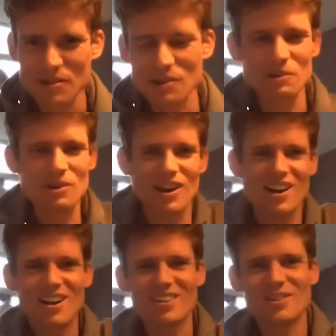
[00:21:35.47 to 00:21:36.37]

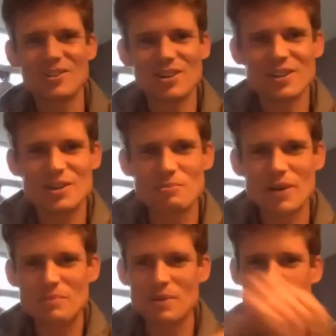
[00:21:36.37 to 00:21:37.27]
Hey. You
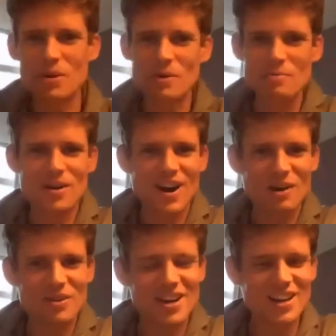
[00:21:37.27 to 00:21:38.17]
made me remember
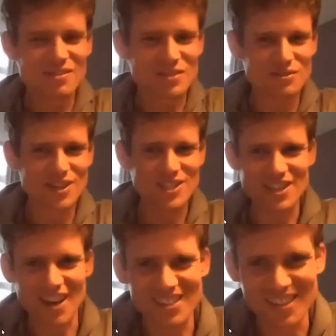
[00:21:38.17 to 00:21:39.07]
I really have to
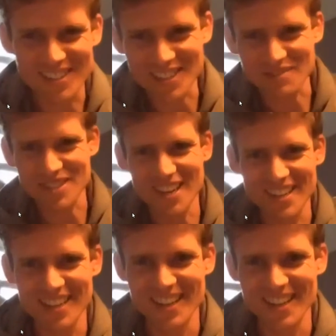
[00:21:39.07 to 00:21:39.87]
visit Iceland someday.